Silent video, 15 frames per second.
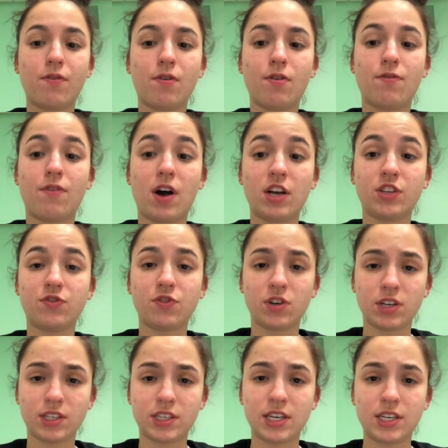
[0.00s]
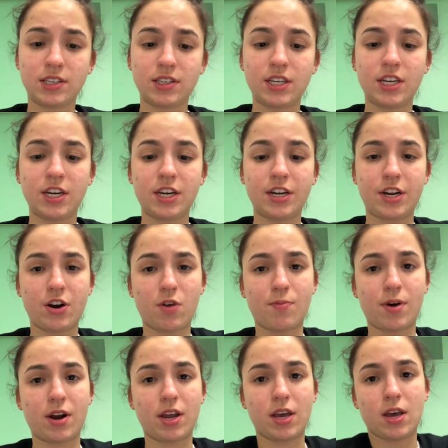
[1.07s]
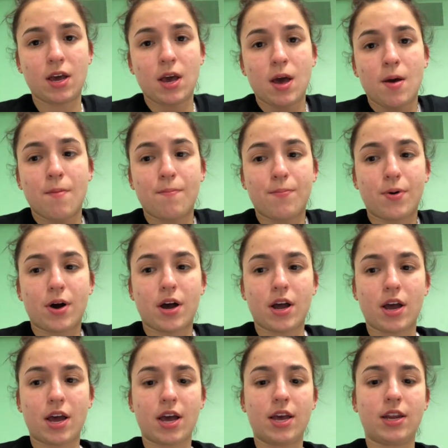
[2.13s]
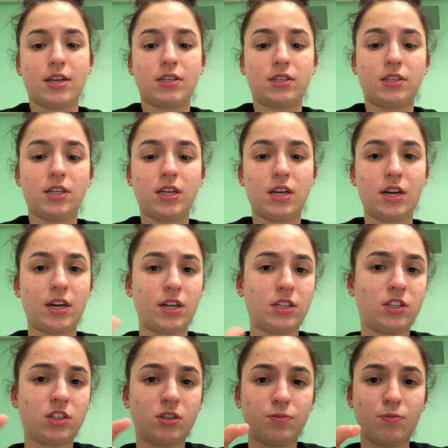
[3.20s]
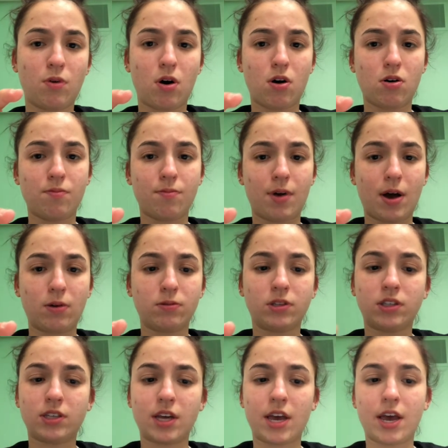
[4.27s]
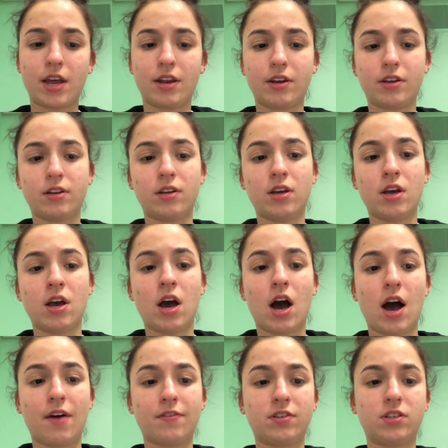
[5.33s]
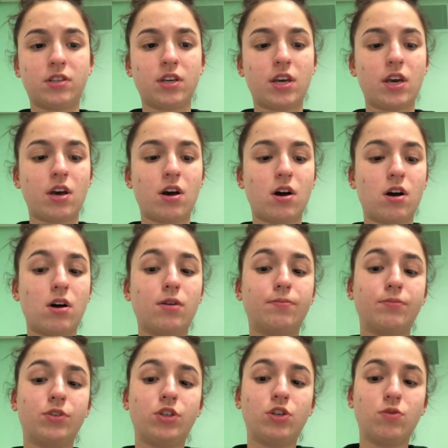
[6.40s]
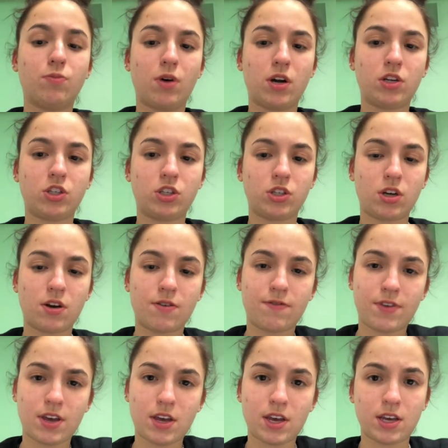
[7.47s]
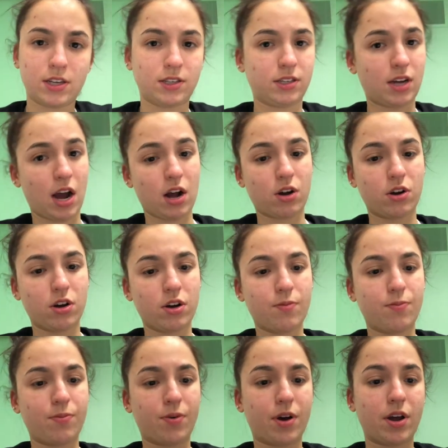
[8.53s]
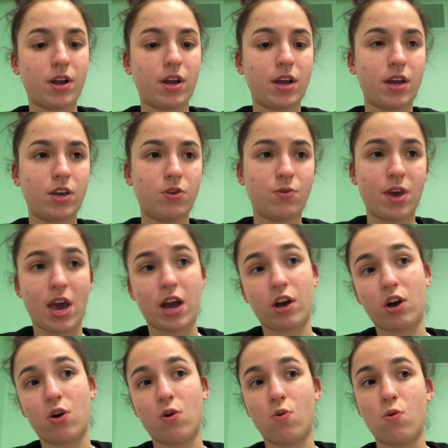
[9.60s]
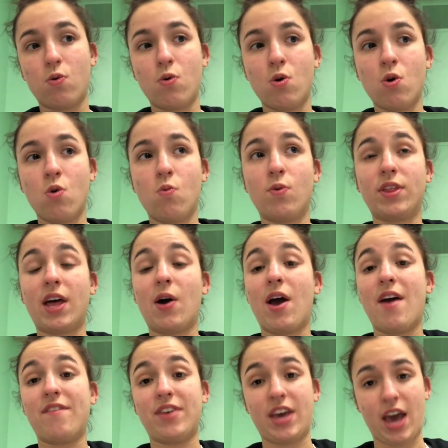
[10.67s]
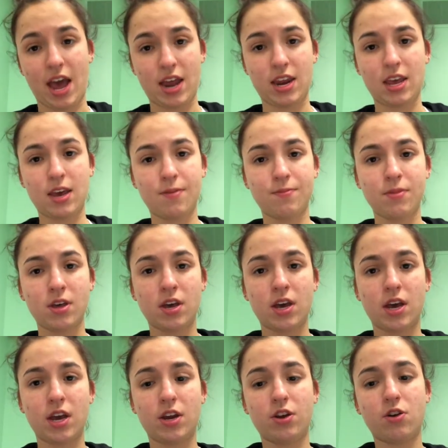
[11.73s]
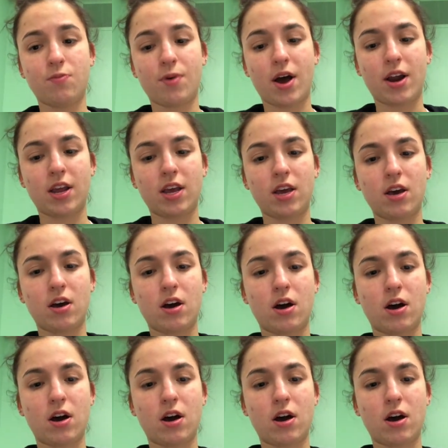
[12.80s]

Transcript: phosphorus is needed in our body, but it is needed in small amounts, and obviously too much of it is not good, but you can't go without having any in your body.